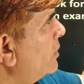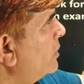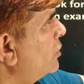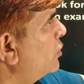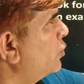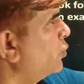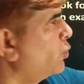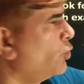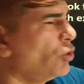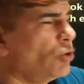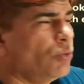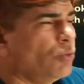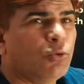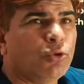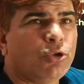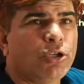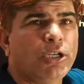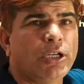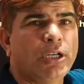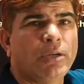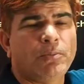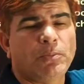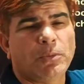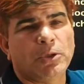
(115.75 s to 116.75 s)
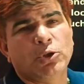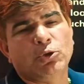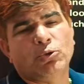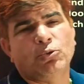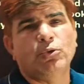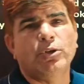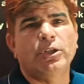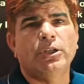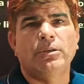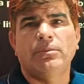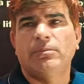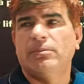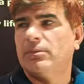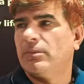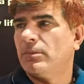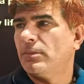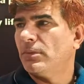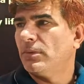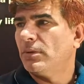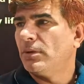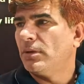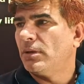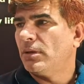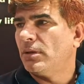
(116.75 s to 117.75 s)
Surjamukhi ki pankhudi.
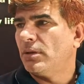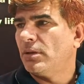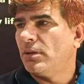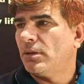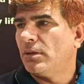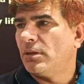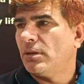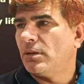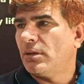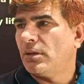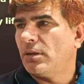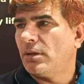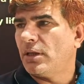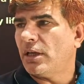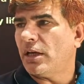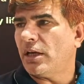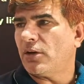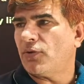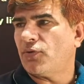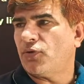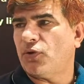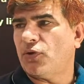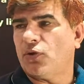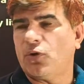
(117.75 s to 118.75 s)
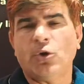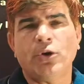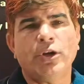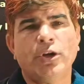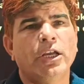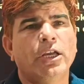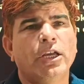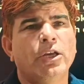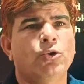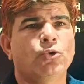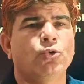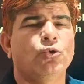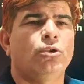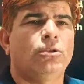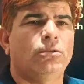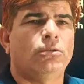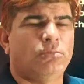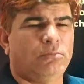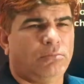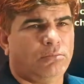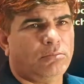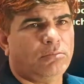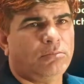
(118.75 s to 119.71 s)
They are following a rule.